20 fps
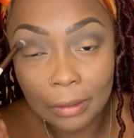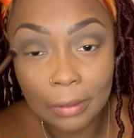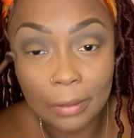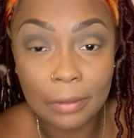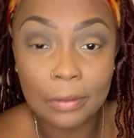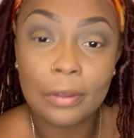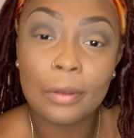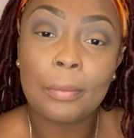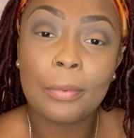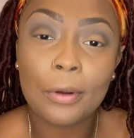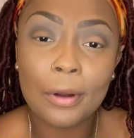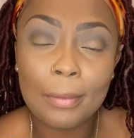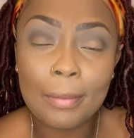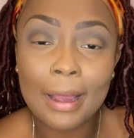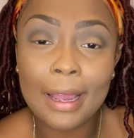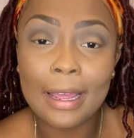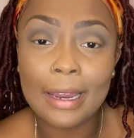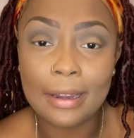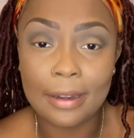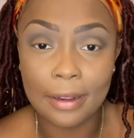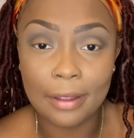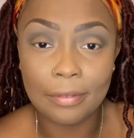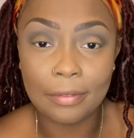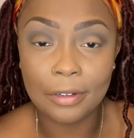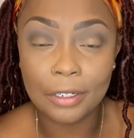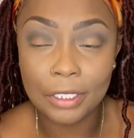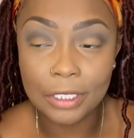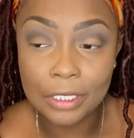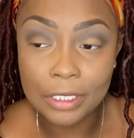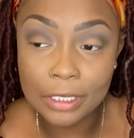Support my
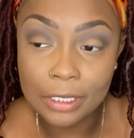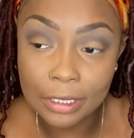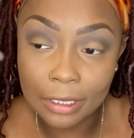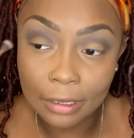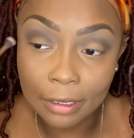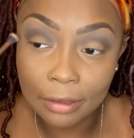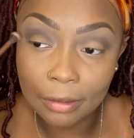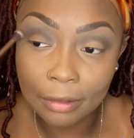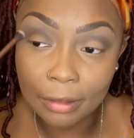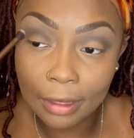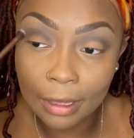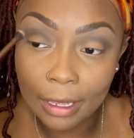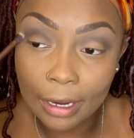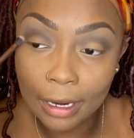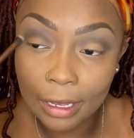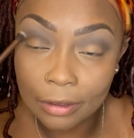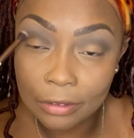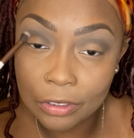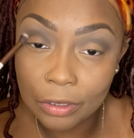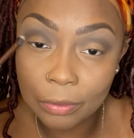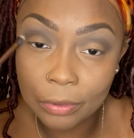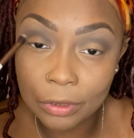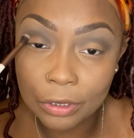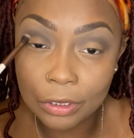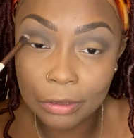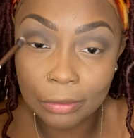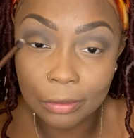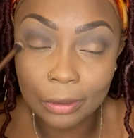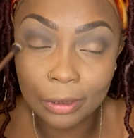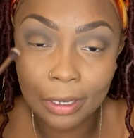endeavors, and I'll support.
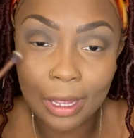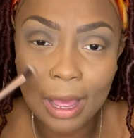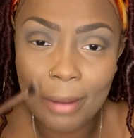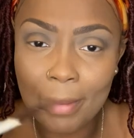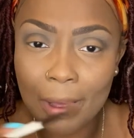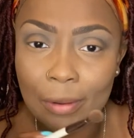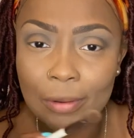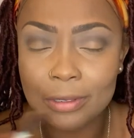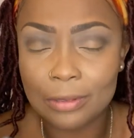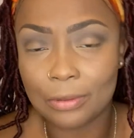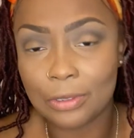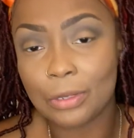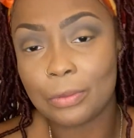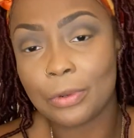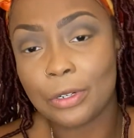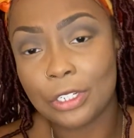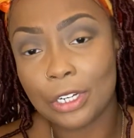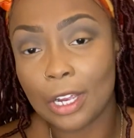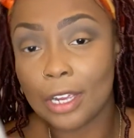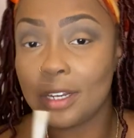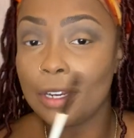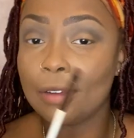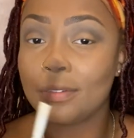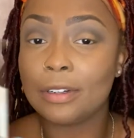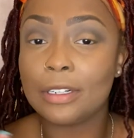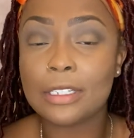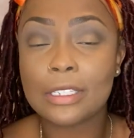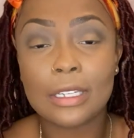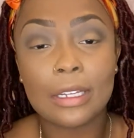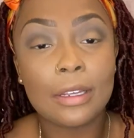Well, I'm always gonna support y'all
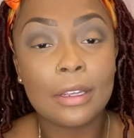endeavors.